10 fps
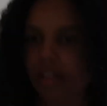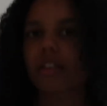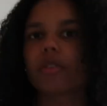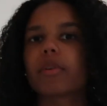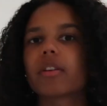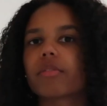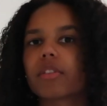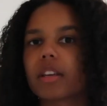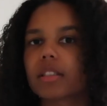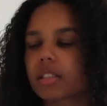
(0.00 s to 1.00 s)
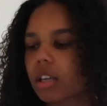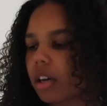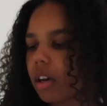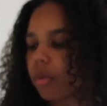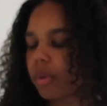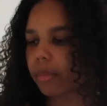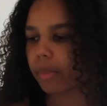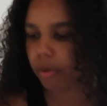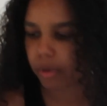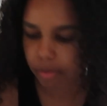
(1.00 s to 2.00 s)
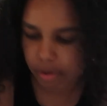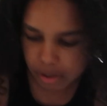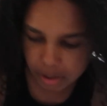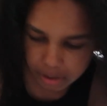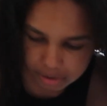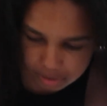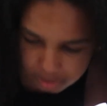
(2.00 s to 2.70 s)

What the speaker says: little bit of this red bell pepper that I had